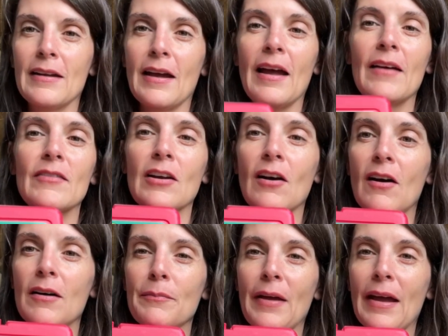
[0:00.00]
I haven't
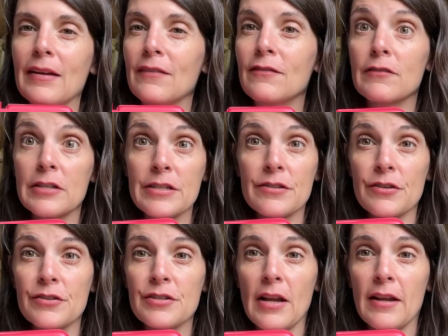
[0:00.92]
gone back and
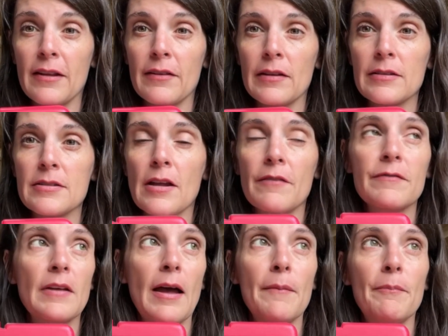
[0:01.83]
researched any of this stuff yet,